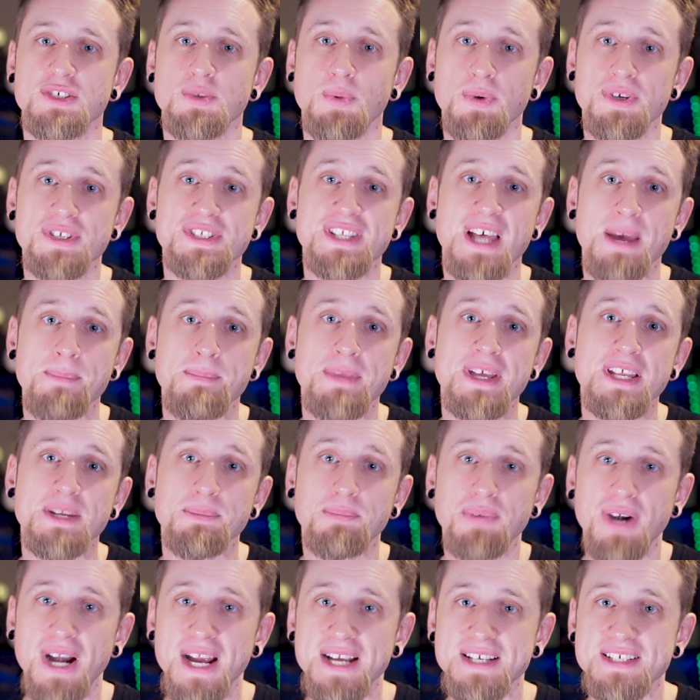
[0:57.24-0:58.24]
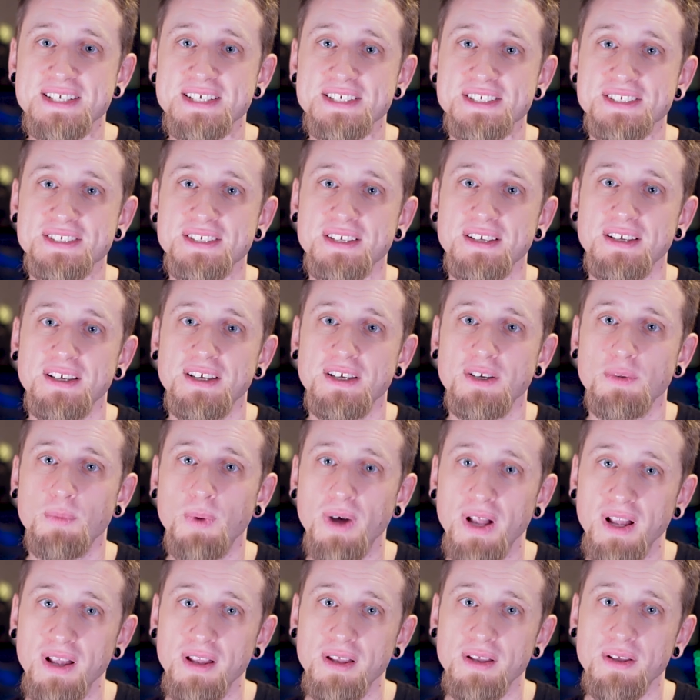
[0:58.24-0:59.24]
So what does that mean in practice?
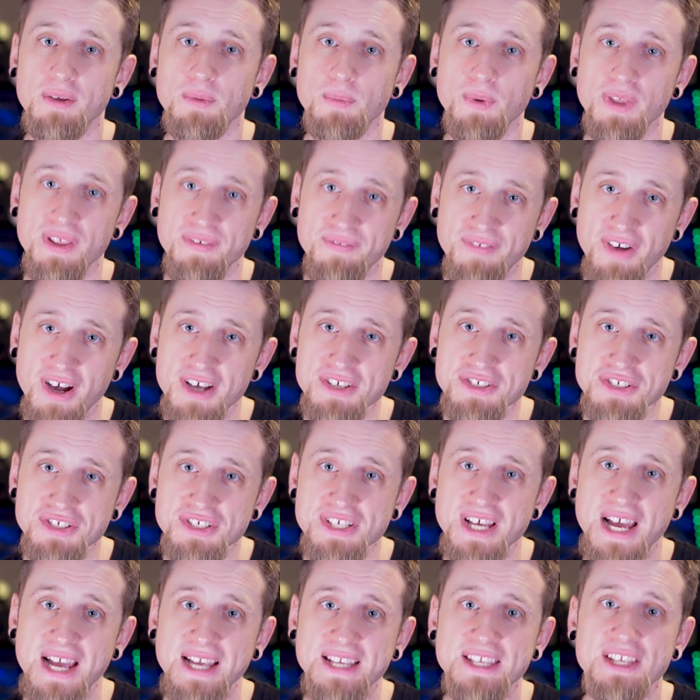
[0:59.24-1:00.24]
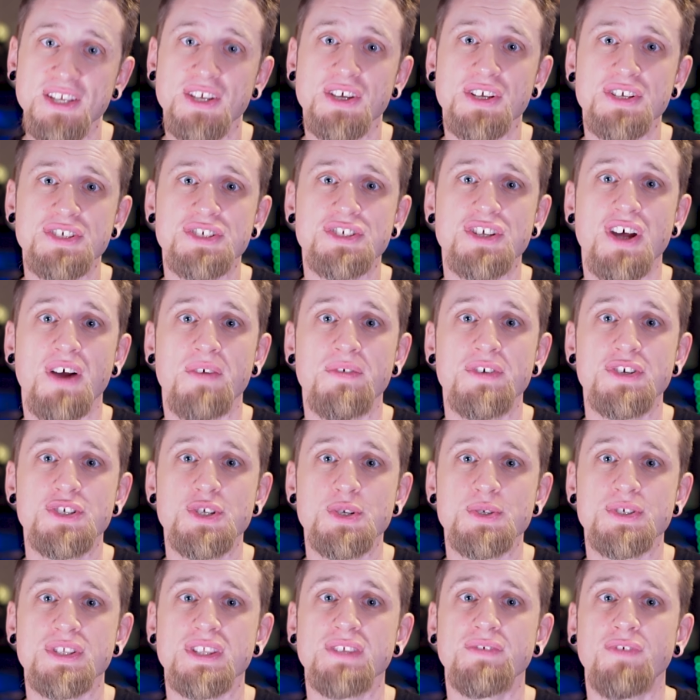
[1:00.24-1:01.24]
Well, with a fast attack, you're going to start
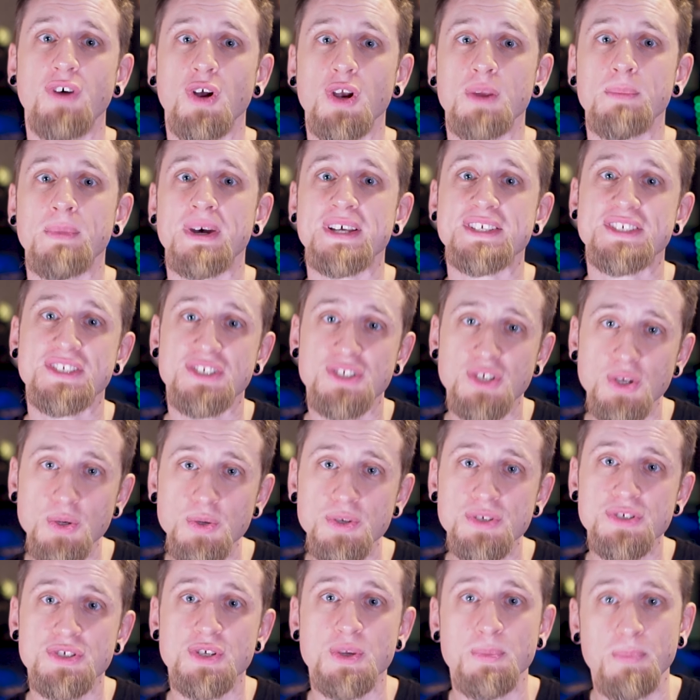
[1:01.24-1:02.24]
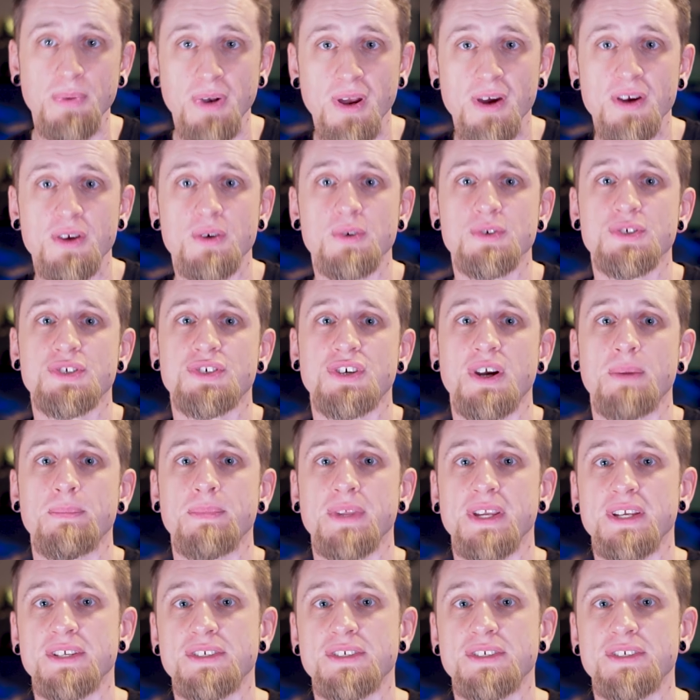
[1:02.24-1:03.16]
reducing the volume as soon as you pluck or strum the